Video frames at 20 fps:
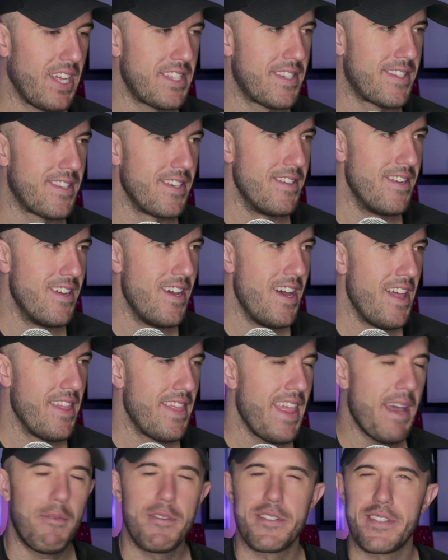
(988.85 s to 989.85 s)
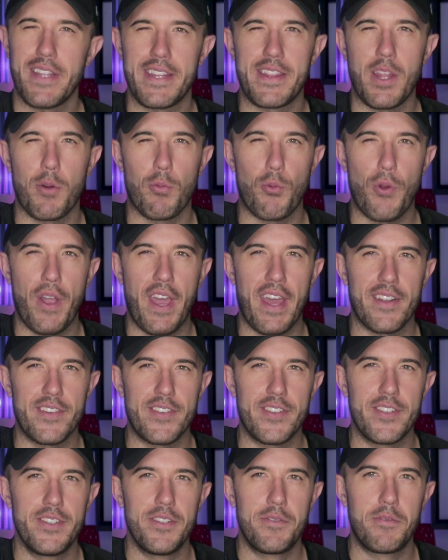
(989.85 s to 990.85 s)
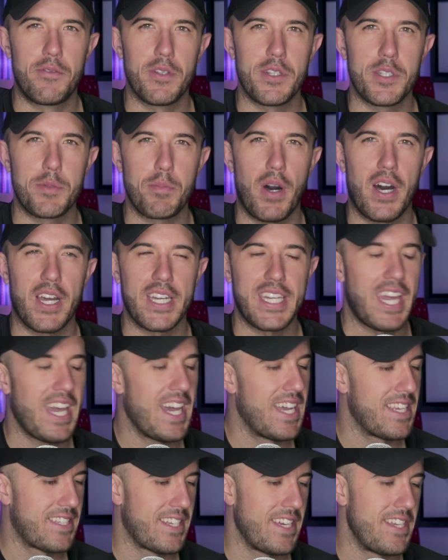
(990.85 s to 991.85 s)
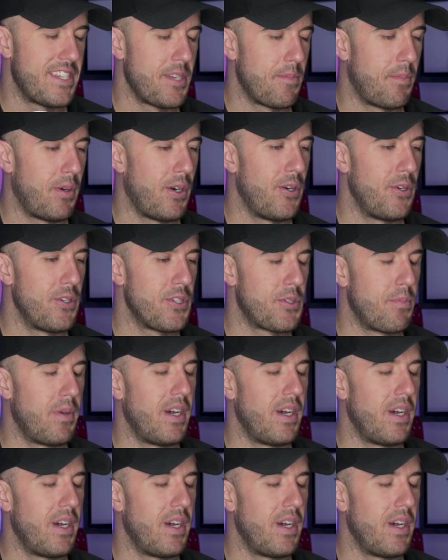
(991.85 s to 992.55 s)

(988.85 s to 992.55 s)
That was like the rant for this podcast, I suppose.